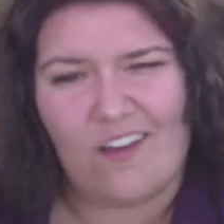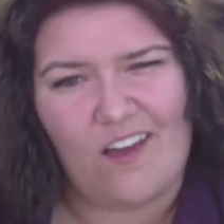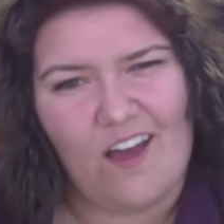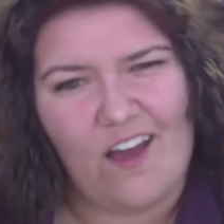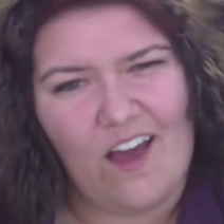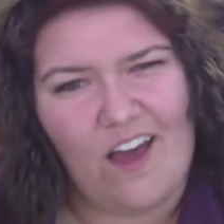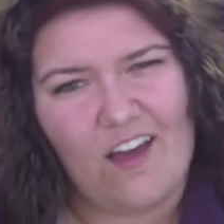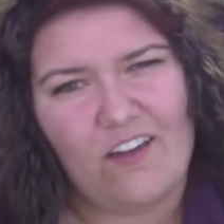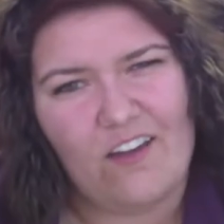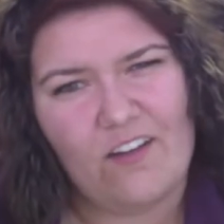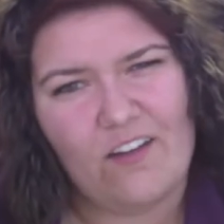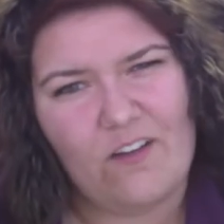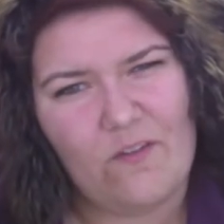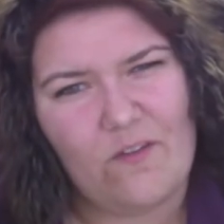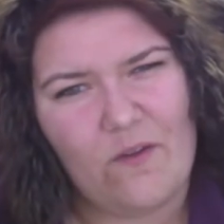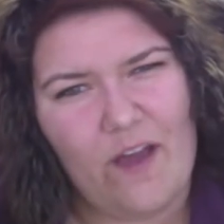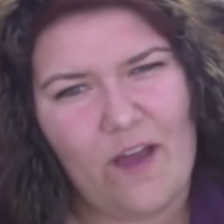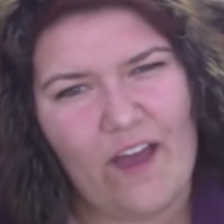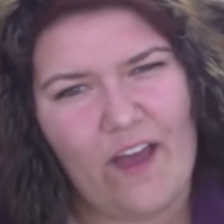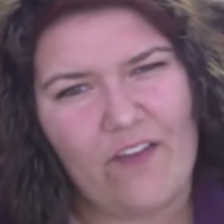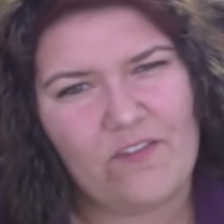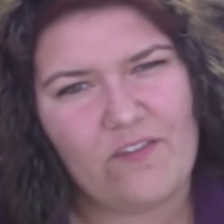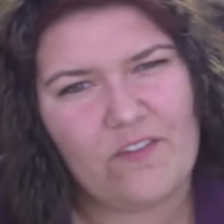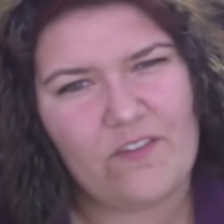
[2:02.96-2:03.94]
I don't know,
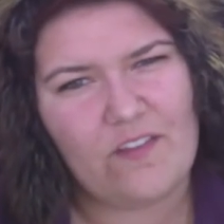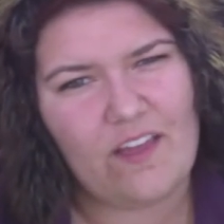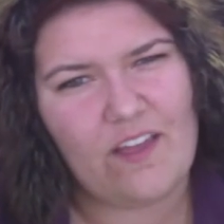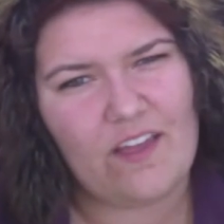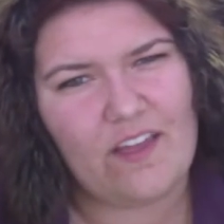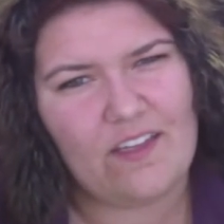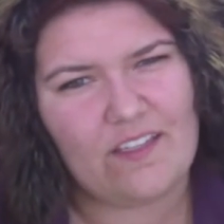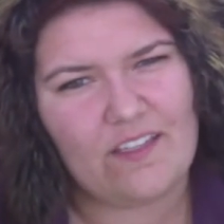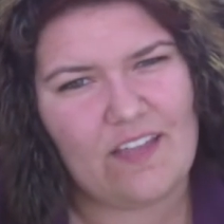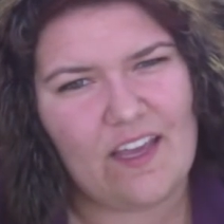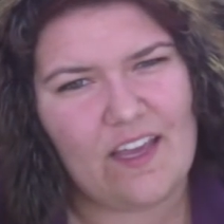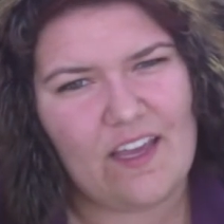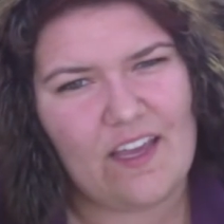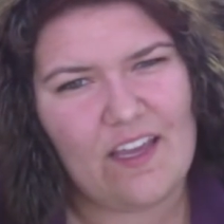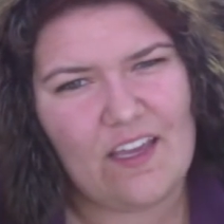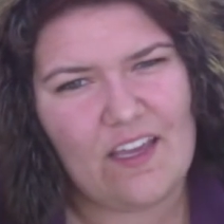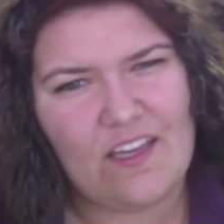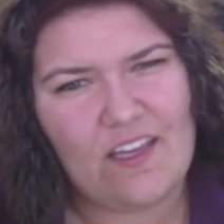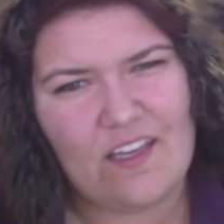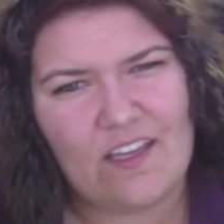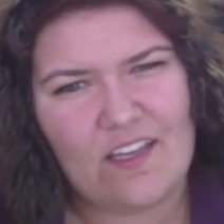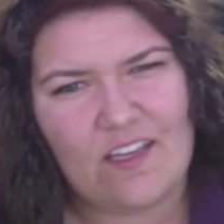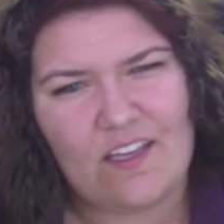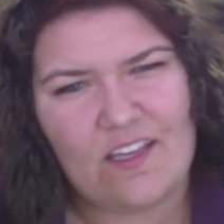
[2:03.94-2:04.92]
after that day,
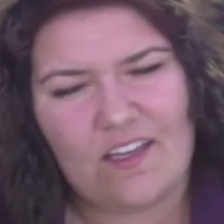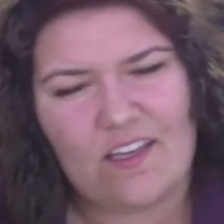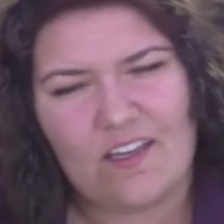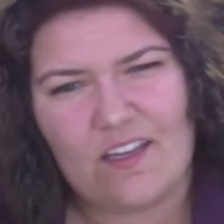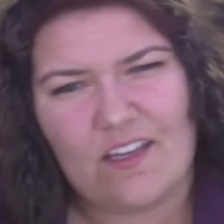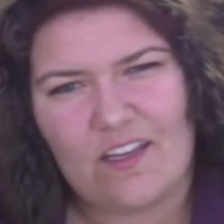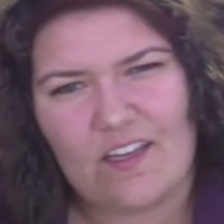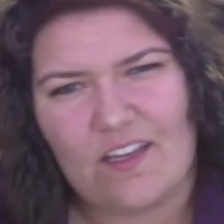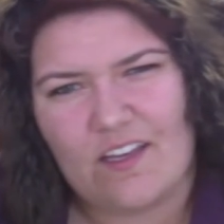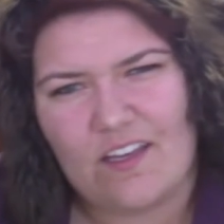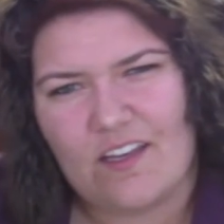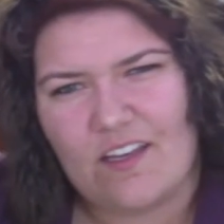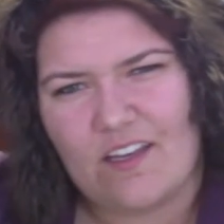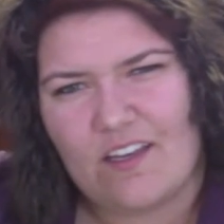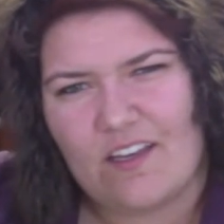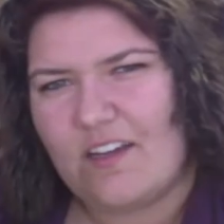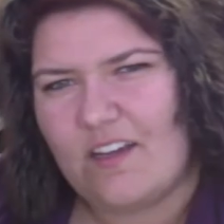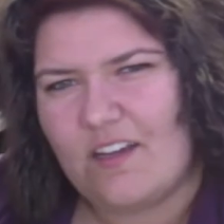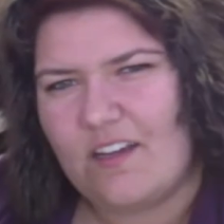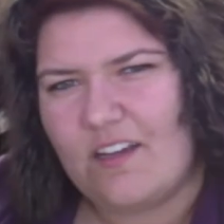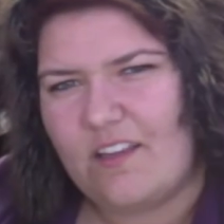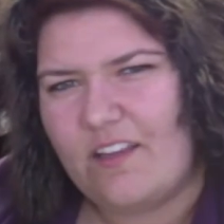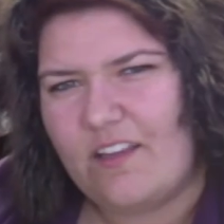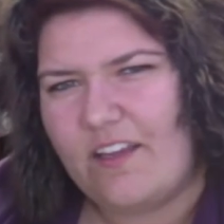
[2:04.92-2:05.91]

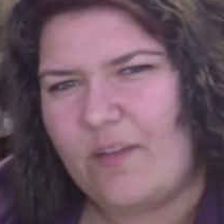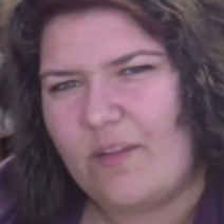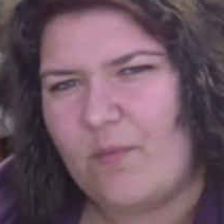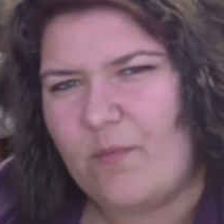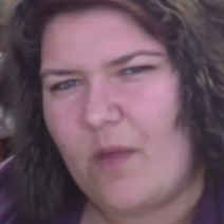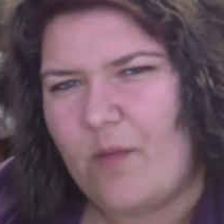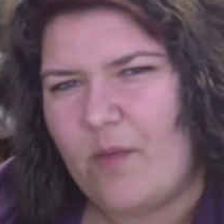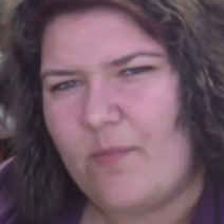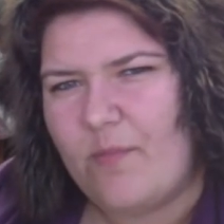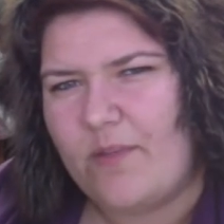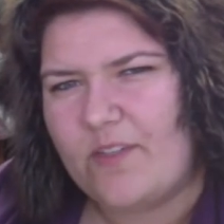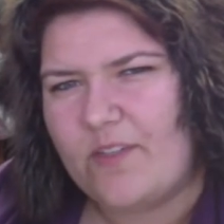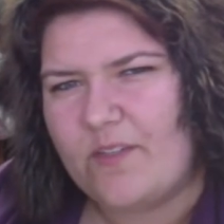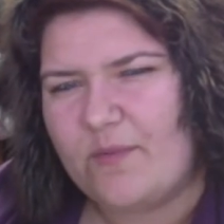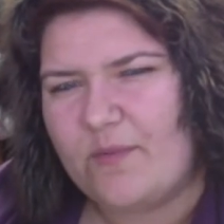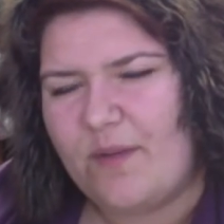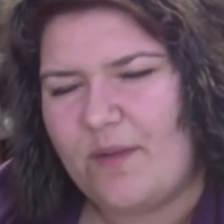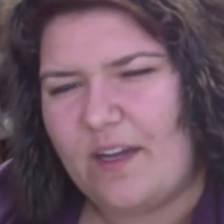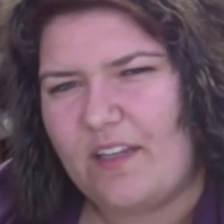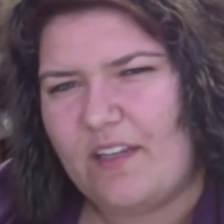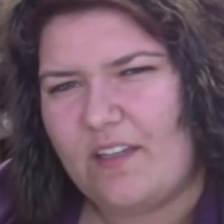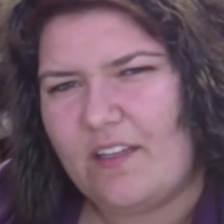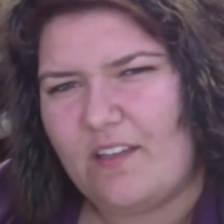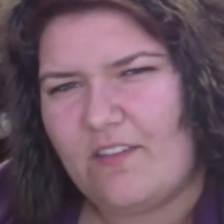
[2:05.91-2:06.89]
like my
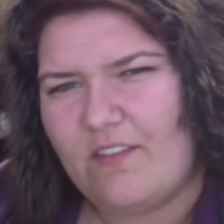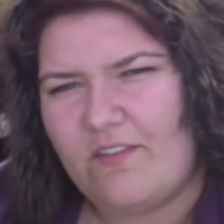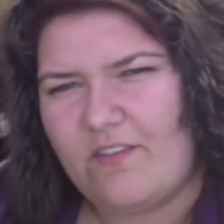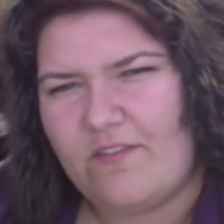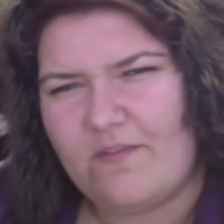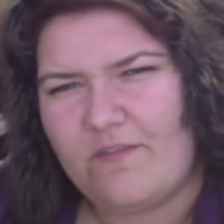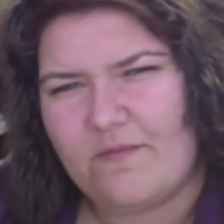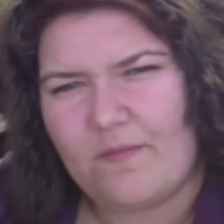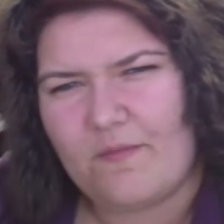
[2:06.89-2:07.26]
perspective